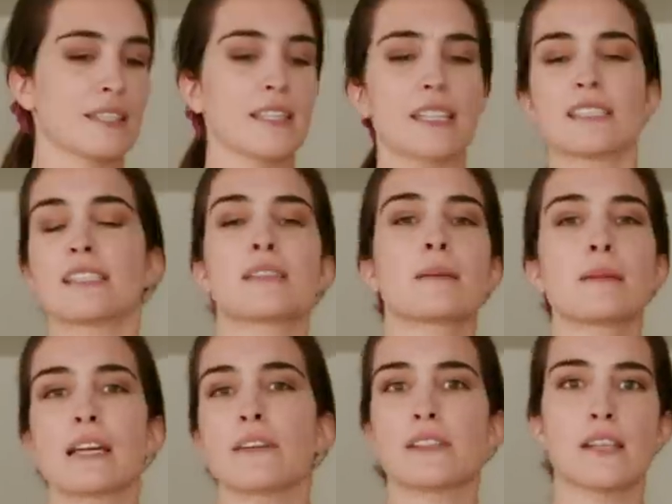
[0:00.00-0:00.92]
This is
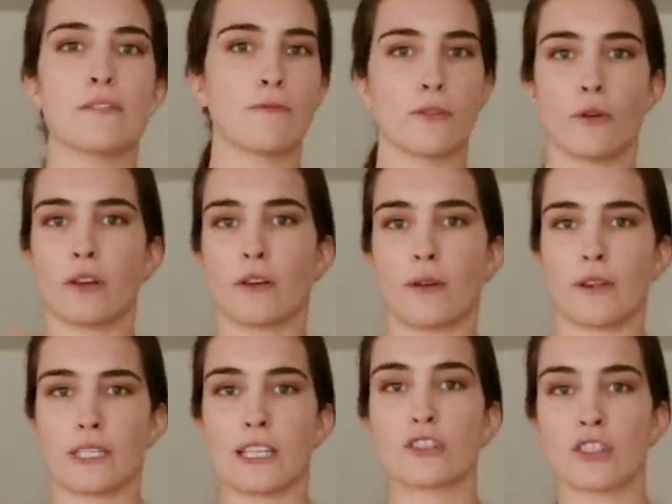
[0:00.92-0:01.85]
something I've seen floating
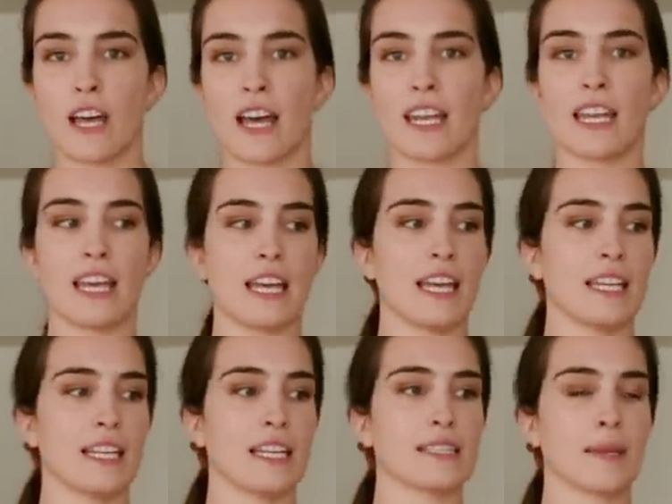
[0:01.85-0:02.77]
around the internet
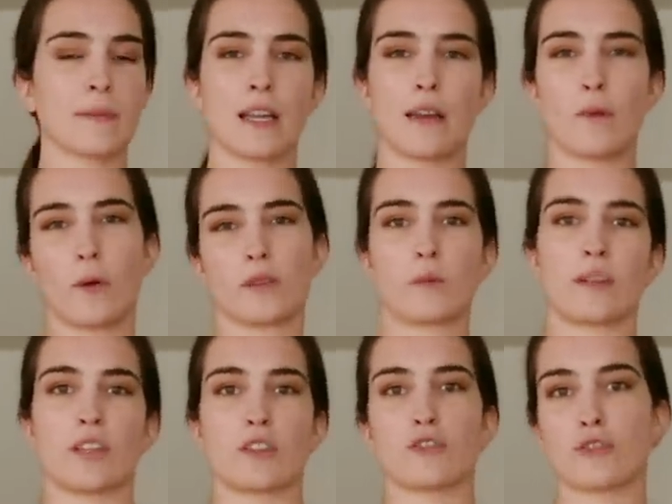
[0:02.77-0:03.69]
and it's something I've always
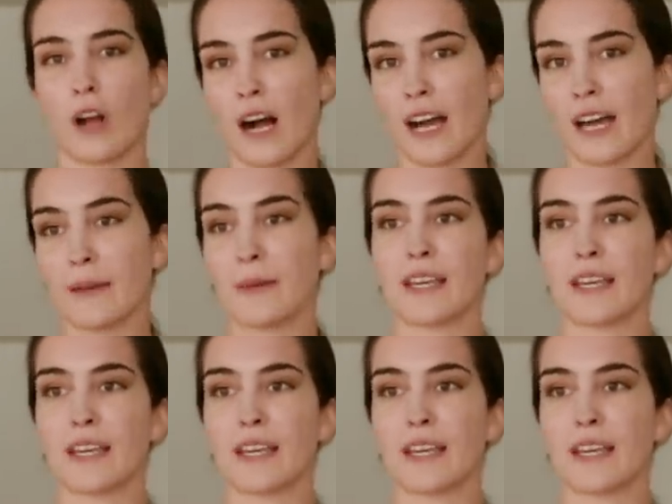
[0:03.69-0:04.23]
wanted to try